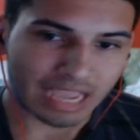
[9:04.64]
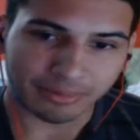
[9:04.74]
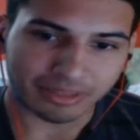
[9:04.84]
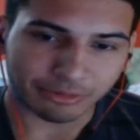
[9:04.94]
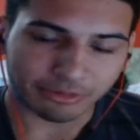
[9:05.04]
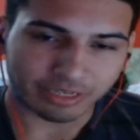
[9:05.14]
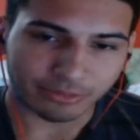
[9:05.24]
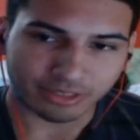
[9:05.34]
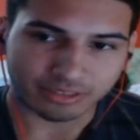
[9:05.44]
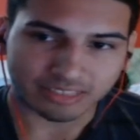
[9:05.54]
They were already well
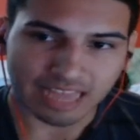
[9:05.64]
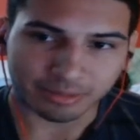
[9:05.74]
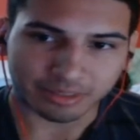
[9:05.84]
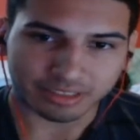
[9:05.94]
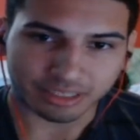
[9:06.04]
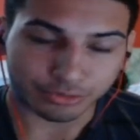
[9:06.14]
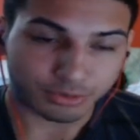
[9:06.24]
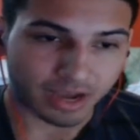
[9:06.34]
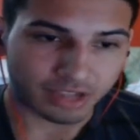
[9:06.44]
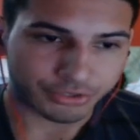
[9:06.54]
established. They were
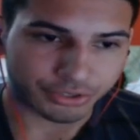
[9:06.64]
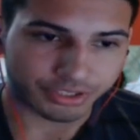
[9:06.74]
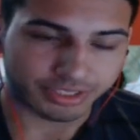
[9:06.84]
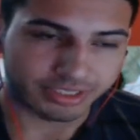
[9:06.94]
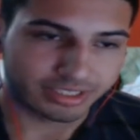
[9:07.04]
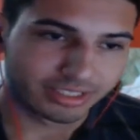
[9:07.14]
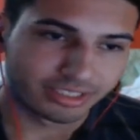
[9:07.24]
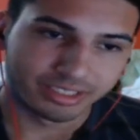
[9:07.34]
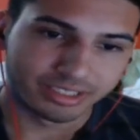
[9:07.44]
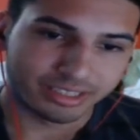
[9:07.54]
sponsored.
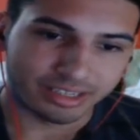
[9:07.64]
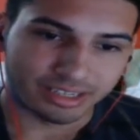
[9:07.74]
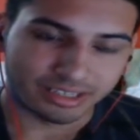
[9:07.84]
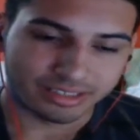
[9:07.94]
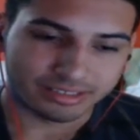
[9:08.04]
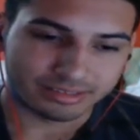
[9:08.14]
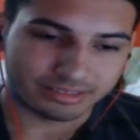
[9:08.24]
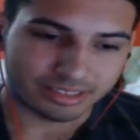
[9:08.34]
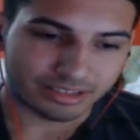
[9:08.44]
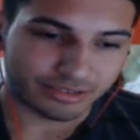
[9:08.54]
They
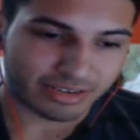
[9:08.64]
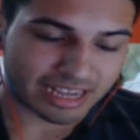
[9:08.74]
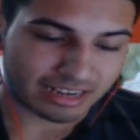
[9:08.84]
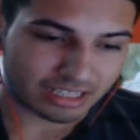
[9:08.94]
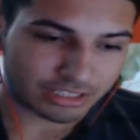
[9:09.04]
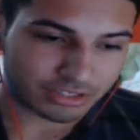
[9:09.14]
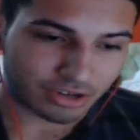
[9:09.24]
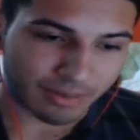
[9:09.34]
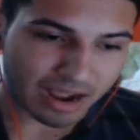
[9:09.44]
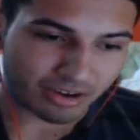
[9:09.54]
already had a lot of star
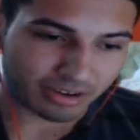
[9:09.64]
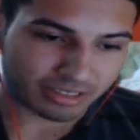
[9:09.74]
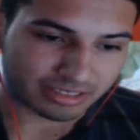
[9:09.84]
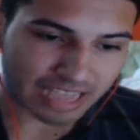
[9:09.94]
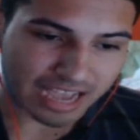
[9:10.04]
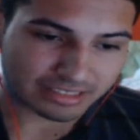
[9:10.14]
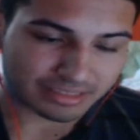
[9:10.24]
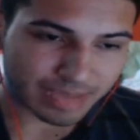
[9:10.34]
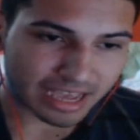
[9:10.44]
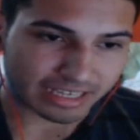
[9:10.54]
power in Lass and
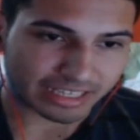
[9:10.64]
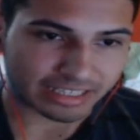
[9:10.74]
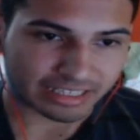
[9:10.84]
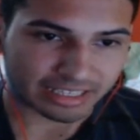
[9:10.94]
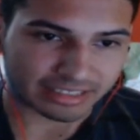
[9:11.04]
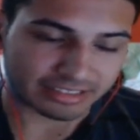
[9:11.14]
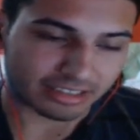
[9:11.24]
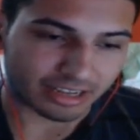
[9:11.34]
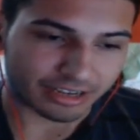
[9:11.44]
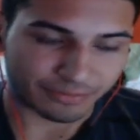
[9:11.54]
Maddie. And,
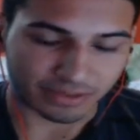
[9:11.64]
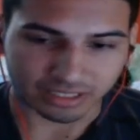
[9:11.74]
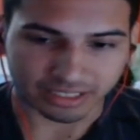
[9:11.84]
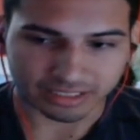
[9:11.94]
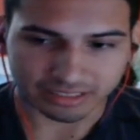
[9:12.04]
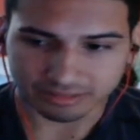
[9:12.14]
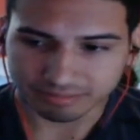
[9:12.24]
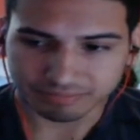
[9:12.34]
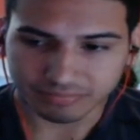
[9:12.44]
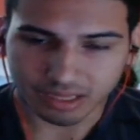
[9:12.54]
I felt like
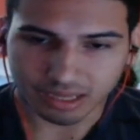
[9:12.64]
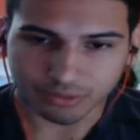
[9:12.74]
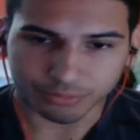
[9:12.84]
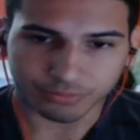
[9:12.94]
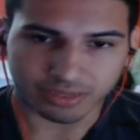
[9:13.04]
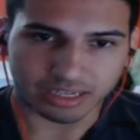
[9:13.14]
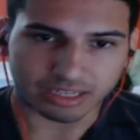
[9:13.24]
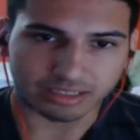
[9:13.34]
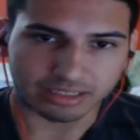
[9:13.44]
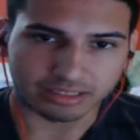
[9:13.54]
I would fit in,
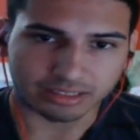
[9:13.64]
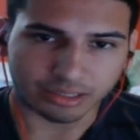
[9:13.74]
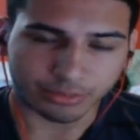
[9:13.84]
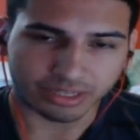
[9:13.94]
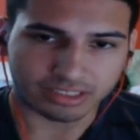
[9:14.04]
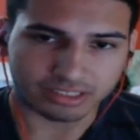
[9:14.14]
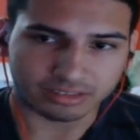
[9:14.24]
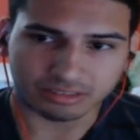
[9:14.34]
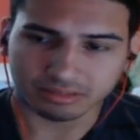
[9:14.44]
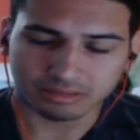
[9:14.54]
and we could just
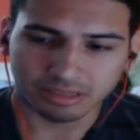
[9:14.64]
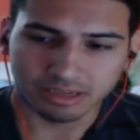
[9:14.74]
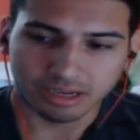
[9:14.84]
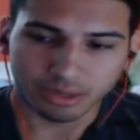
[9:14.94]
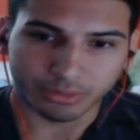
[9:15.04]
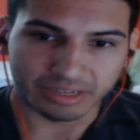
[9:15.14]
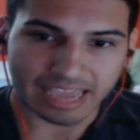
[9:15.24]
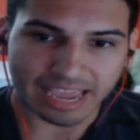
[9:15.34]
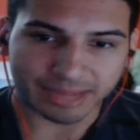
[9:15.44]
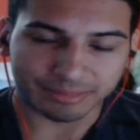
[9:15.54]
win
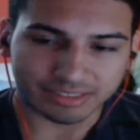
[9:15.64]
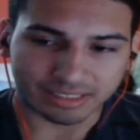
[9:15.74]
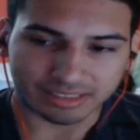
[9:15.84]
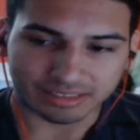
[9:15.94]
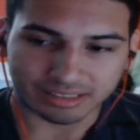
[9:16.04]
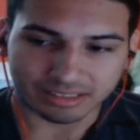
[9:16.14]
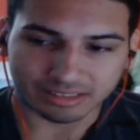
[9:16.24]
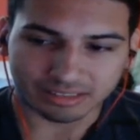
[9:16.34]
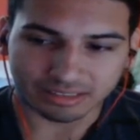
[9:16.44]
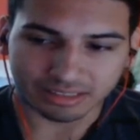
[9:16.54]
games, and
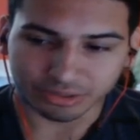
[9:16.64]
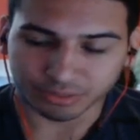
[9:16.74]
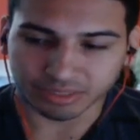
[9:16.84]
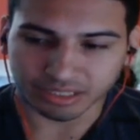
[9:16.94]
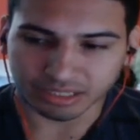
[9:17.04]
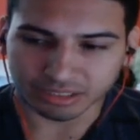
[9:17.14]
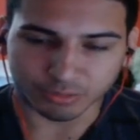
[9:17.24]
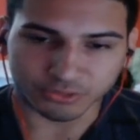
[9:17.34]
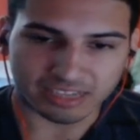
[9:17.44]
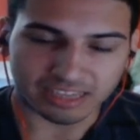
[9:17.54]
it would be smooth
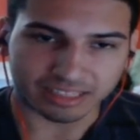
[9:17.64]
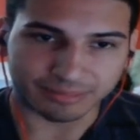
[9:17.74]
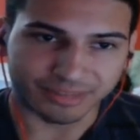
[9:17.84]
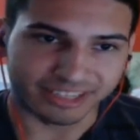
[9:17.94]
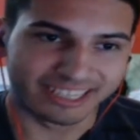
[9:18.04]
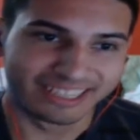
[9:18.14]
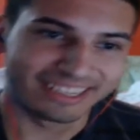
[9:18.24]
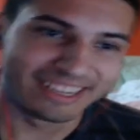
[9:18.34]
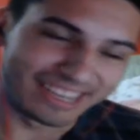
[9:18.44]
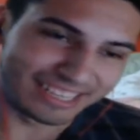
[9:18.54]
sailing. But
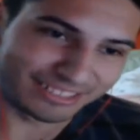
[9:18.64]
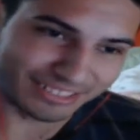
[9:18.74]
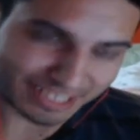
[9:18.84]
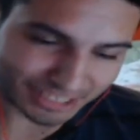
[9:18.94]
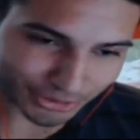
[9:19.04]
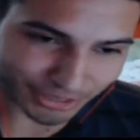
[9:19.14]
as soon as I joined,